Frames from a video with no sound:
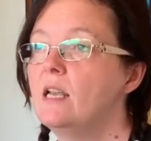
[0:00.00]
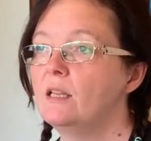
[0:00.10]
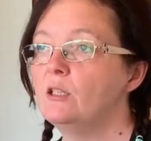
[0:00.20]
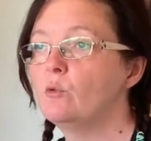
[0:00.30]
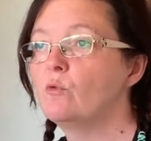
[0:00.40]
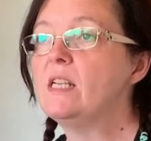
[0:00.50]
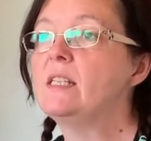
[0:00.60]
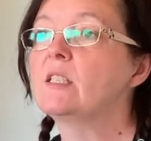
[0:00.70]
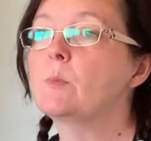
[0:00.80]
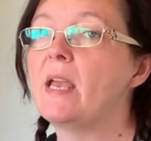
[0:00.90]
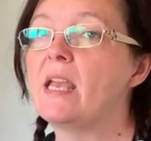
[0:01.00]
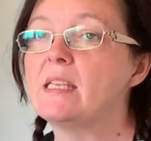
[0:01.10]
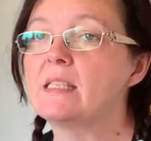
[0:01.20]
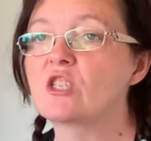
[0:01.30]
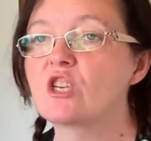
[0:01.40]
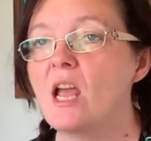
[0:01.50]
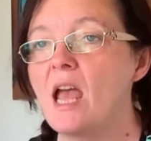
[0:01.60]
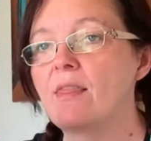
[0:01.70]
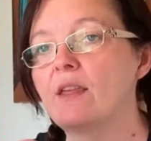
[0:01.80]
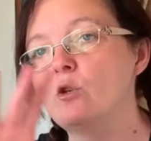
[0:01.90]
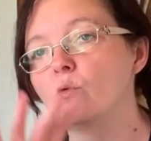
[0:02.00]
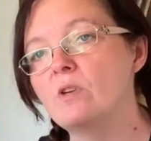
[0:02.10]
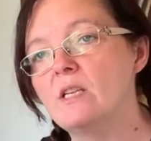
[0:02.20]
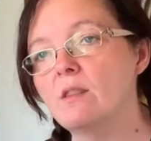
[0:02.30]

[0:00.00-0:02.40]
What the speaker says: you read its page and then you read